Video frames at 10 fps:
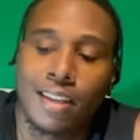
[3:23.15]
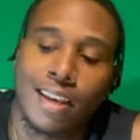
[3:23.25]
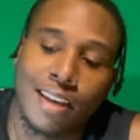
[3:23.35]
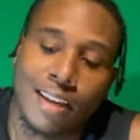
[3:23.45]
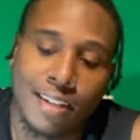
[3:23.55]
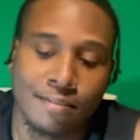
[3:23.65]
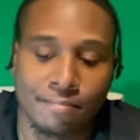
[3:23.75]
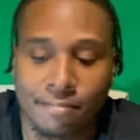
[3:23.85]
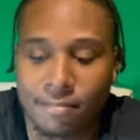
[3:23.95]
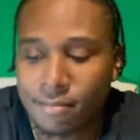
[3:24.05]
And
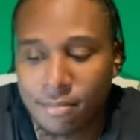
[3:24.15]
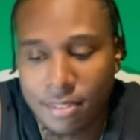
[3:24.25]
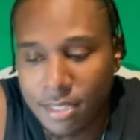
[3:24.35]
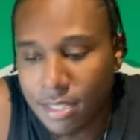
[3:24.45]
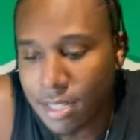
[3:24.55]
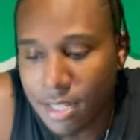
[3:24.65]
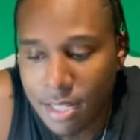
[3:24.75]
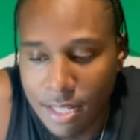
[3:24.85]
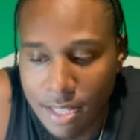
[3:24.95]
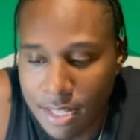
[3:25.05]

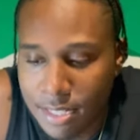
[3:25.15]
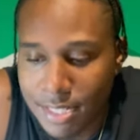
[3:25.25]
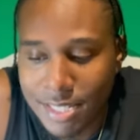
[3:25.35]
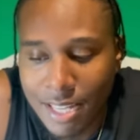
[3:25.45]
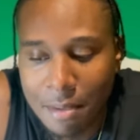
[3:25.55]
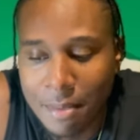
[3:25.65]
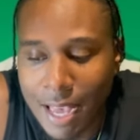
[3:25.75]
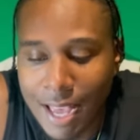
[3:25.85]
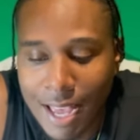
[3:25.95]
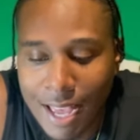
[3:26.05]
the same